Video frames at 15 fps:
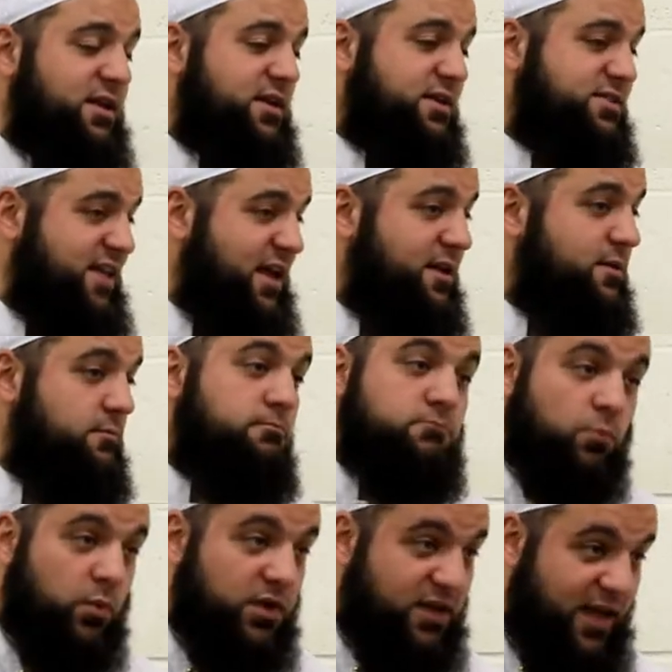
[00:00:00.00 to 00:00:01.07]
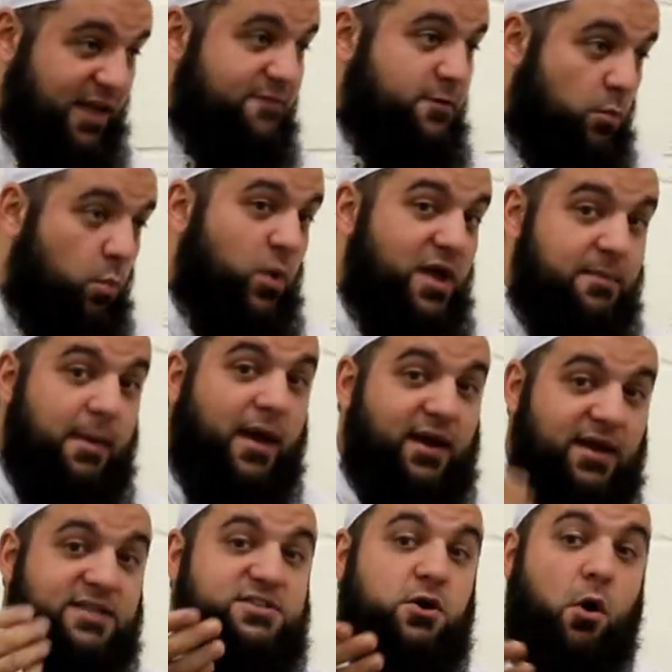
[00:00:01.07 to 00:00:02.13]
extent we even we may
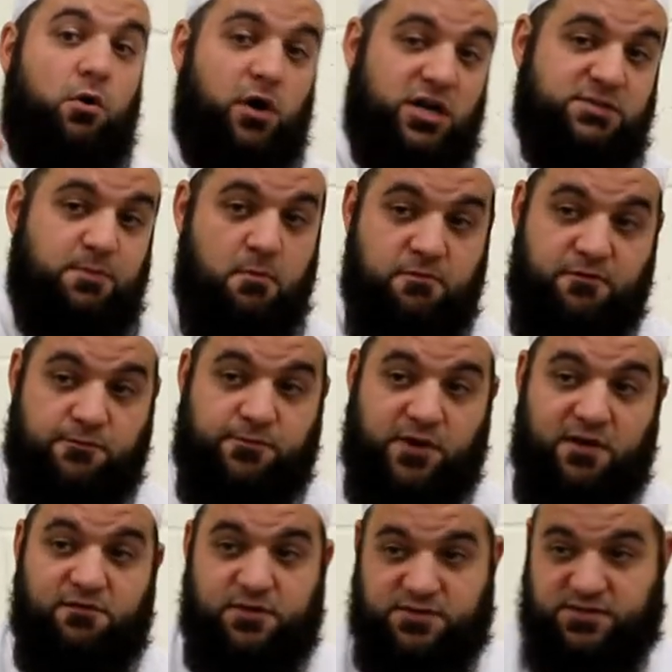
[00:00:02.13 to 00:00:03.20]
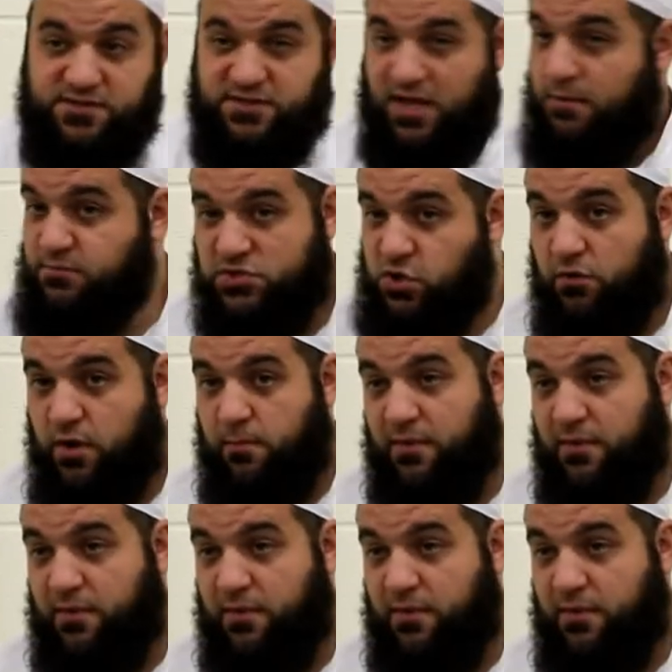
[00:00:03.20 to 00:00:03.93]
need to go and ask people for forgiveness and say I'm sorry,